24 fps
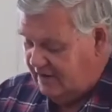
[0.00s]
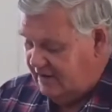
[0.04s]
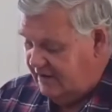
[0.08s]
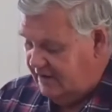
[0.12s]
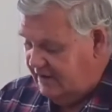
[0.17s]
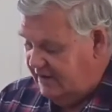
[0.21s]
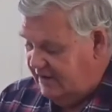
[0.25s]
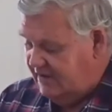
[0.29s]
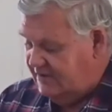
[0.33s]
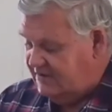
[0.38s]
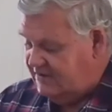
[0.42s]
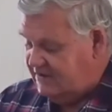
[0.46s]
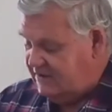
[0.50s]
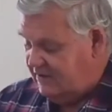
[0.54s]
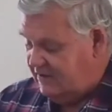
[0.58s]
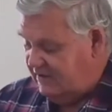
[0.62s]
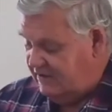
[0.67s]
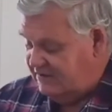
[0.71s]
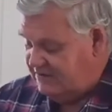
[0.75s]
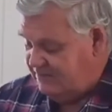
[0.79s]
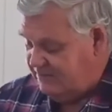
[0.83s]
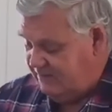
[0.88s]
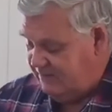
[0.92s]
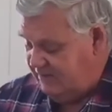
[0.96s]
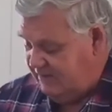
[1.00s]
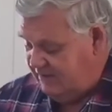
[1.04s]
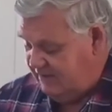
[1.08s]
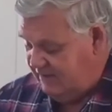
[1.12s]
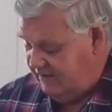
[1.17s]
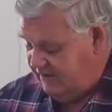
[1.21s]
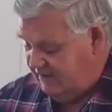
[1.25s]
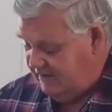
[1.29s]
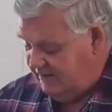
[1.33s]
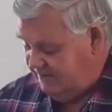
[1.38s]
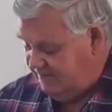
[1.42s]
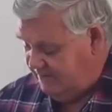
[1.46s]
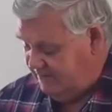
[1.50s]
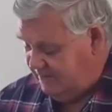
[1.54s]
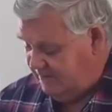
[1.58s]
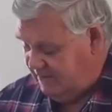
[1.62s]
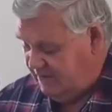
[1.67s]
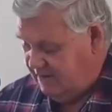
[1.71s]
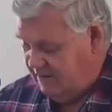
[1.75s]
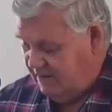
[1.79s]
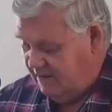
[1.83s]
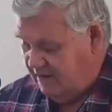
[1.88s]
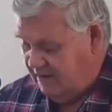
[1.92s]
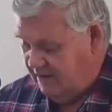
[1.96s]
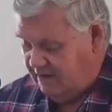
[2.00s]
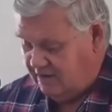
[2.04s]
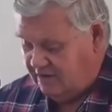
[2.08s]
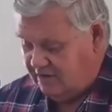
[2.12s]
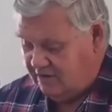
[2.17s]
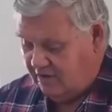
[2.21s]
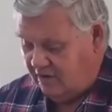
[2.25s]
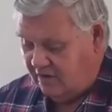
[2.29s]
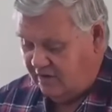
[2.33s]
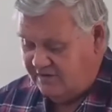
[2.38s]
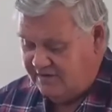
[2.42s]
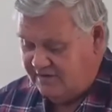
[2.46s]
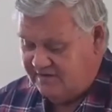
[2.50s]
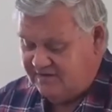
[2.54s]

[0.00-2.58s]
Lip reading: It is God's word. God